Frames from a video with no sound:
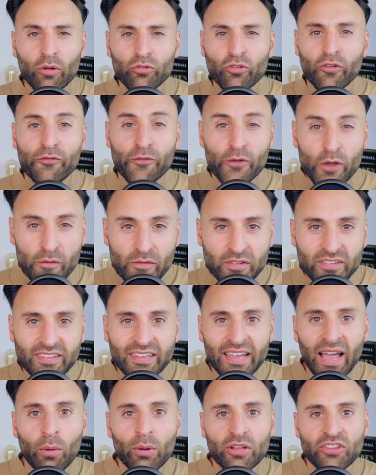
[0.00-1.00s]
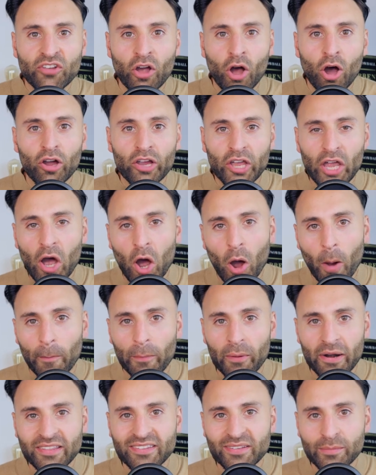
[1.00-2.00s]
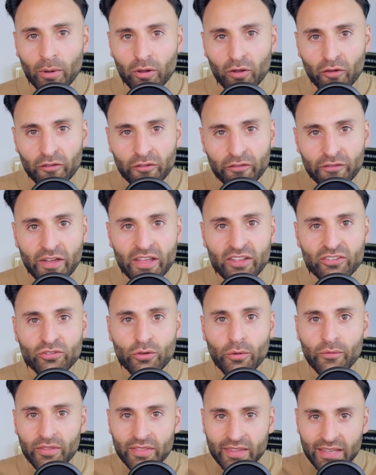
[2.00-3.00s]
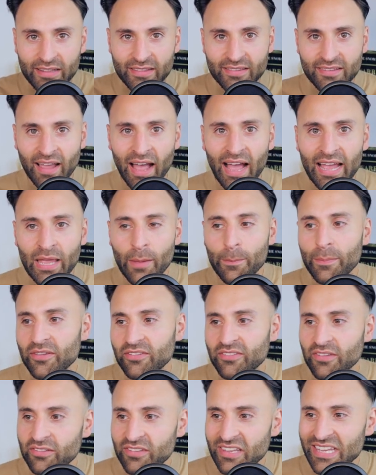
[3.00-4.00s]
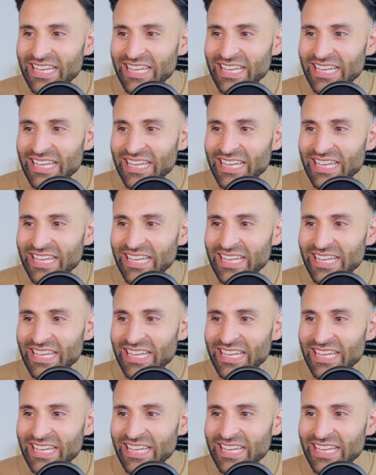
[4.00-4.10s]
Now, to further see how a target operating model fits within the entire business